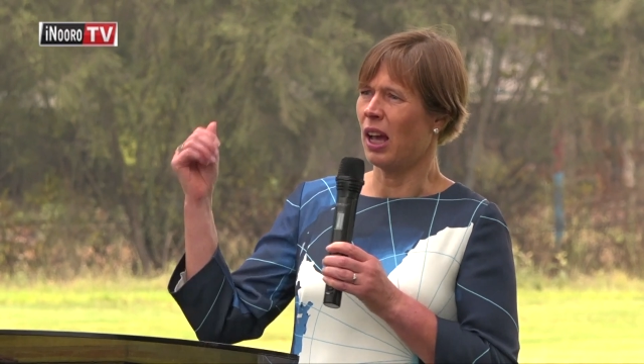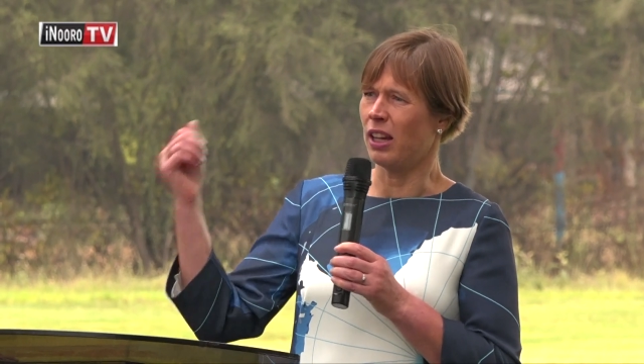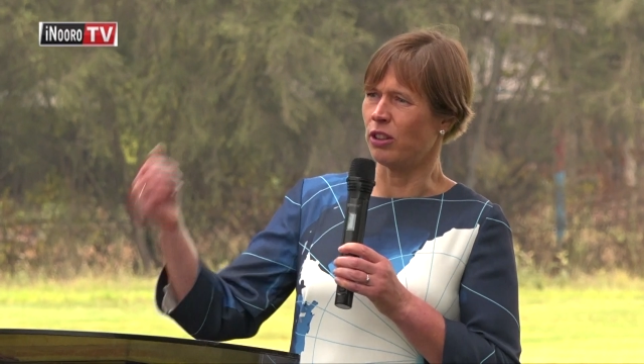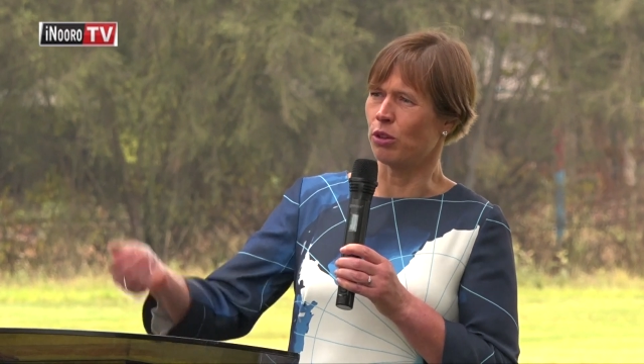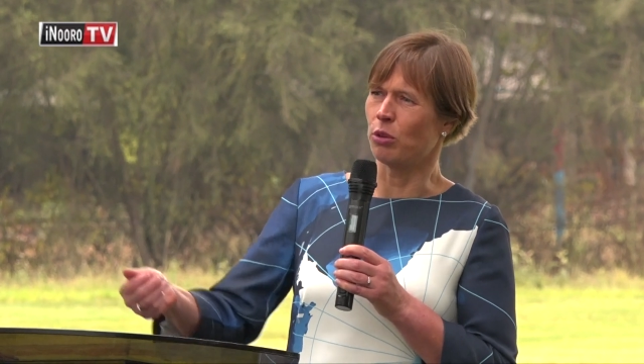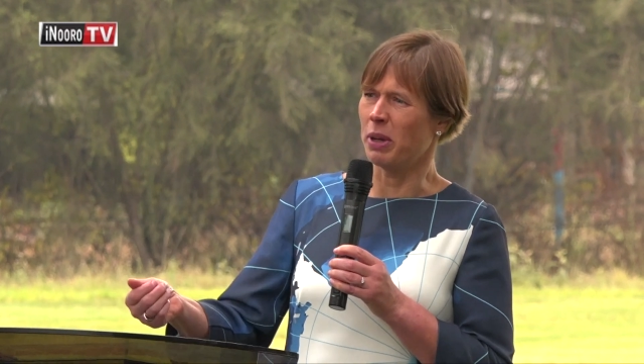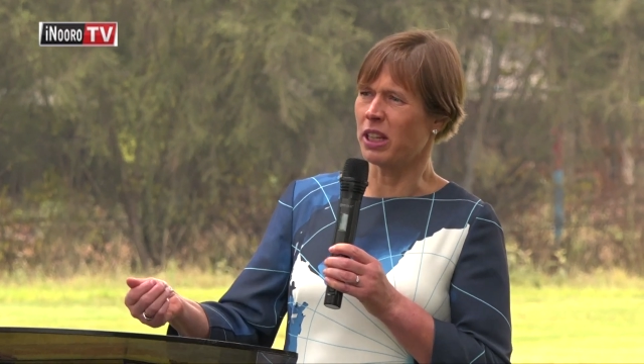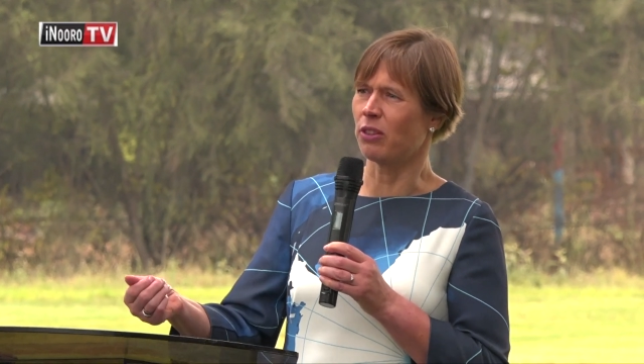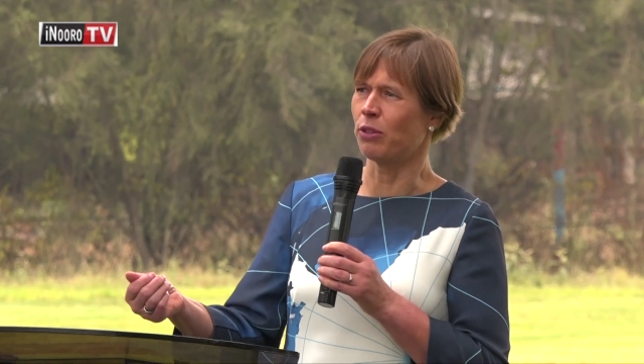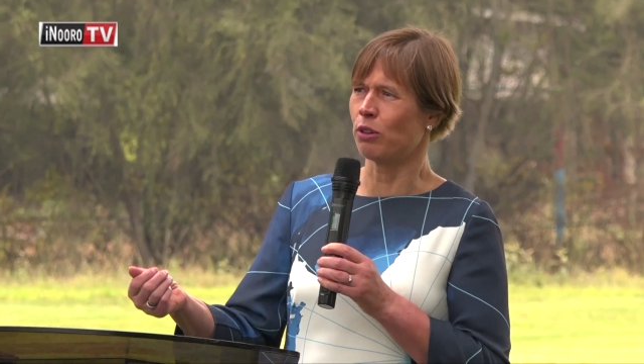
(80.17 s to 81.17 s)
and you
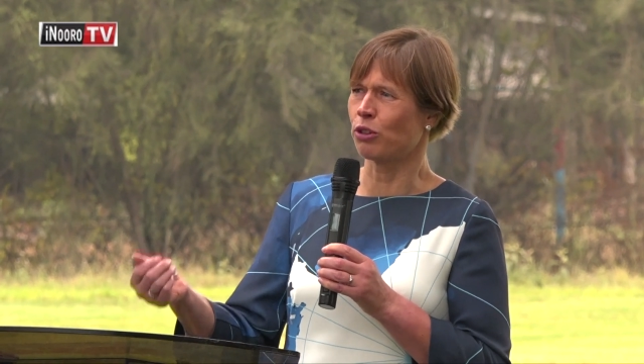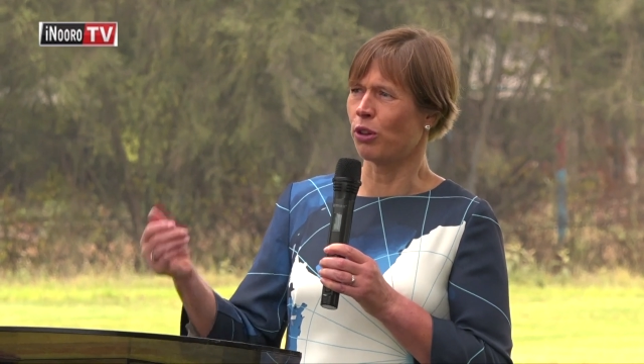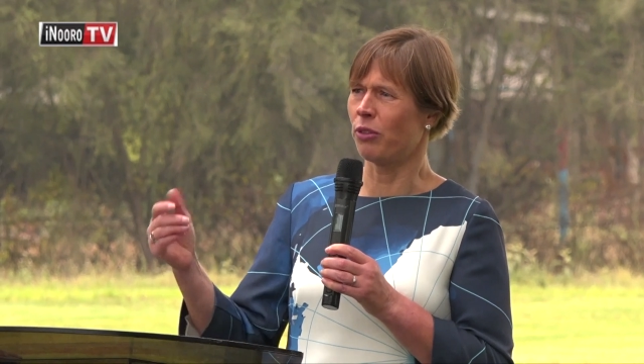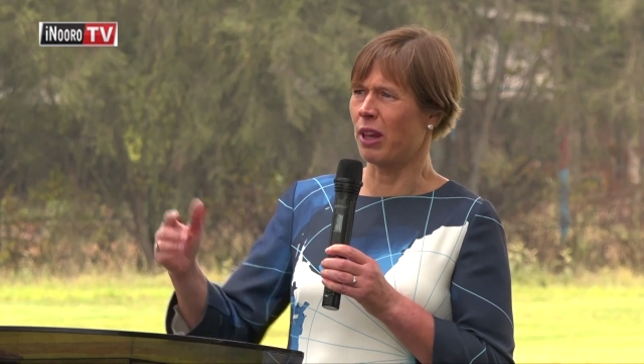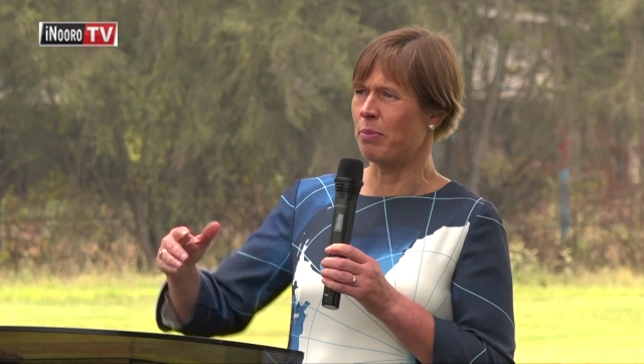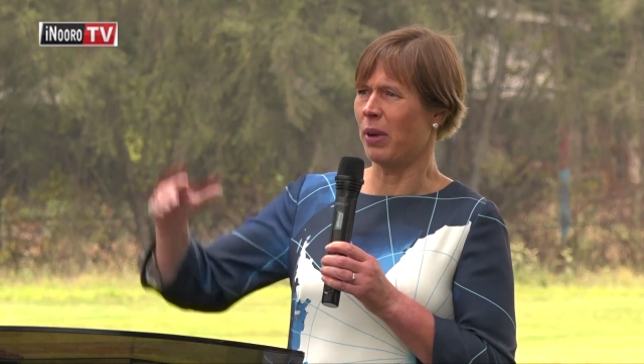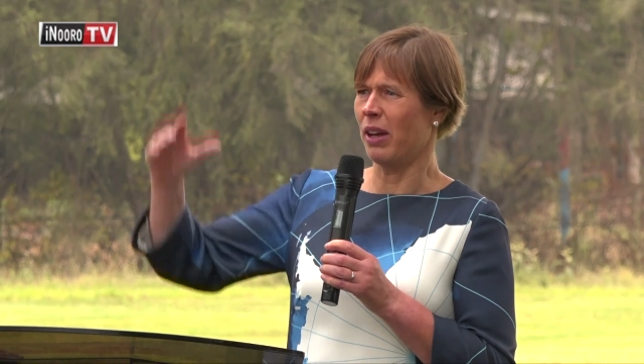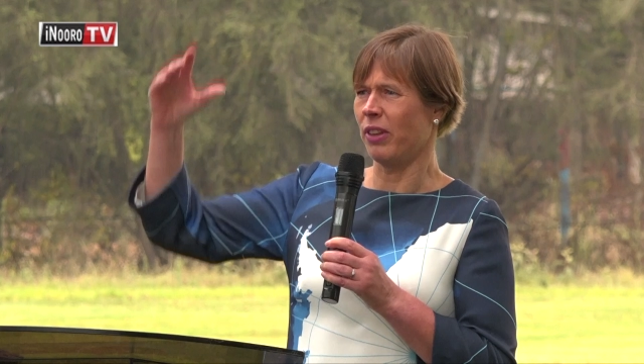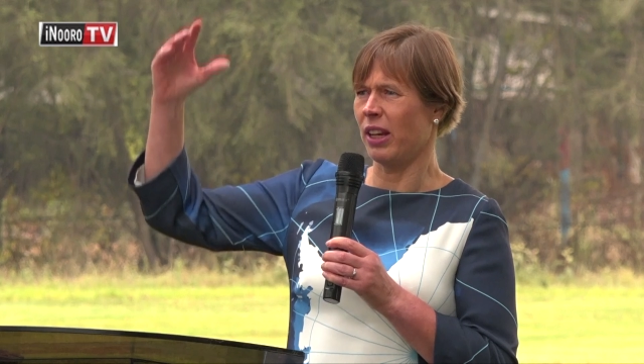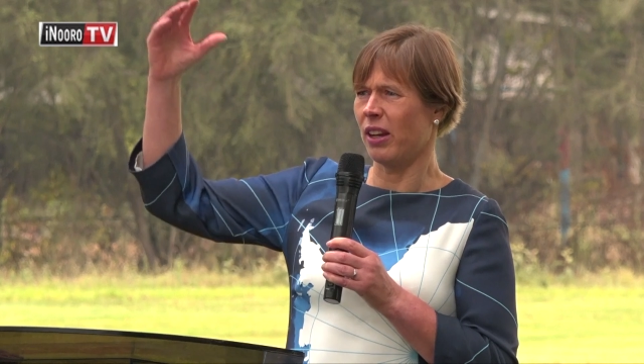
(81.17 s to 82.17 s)
make a photo of them
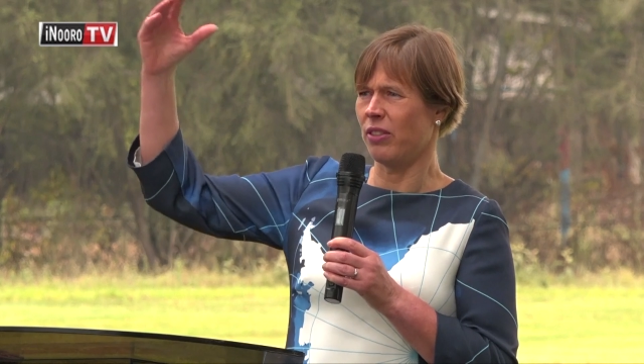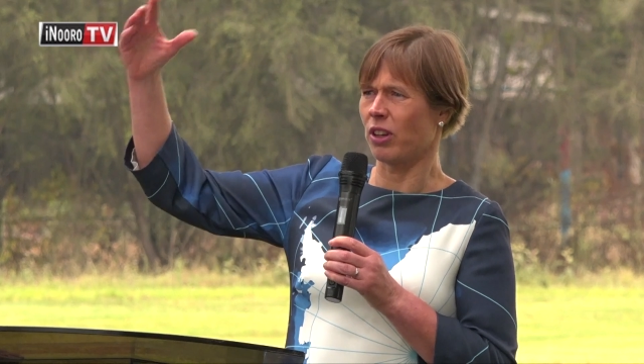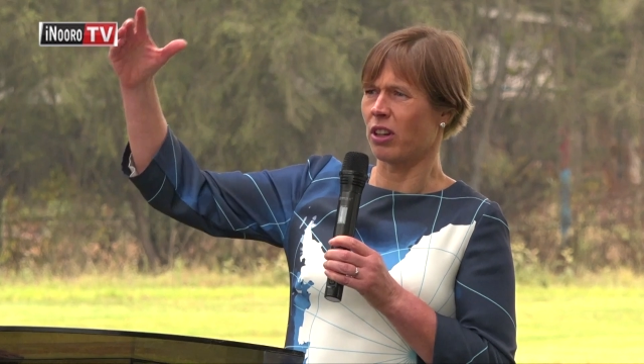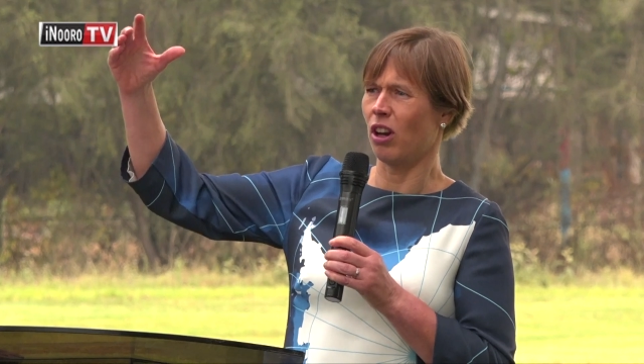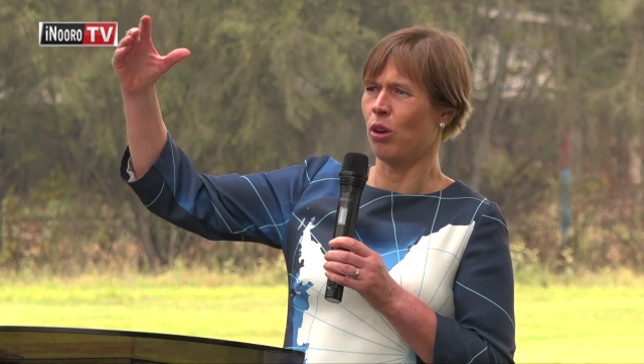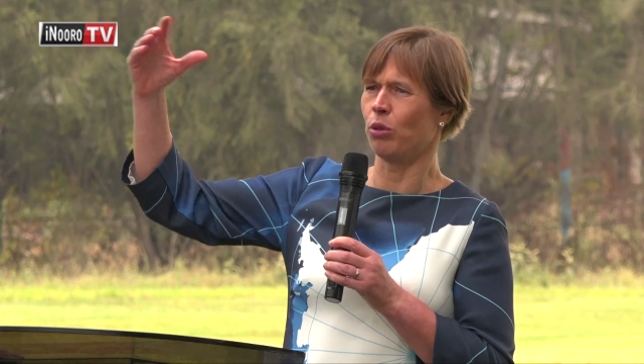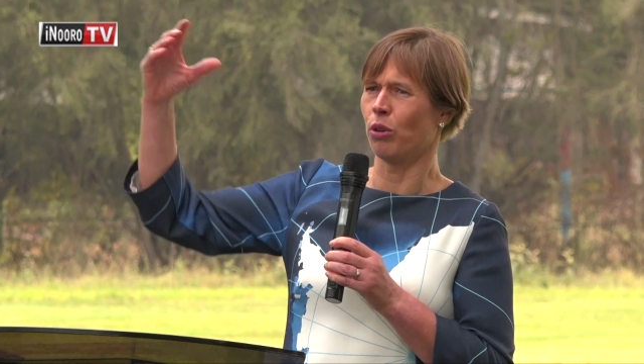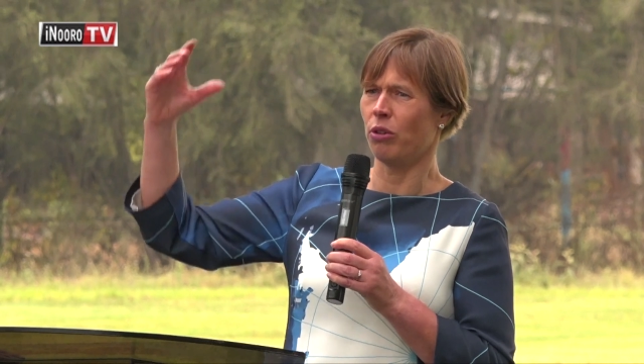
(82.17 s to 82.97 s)
and they are in the cloud,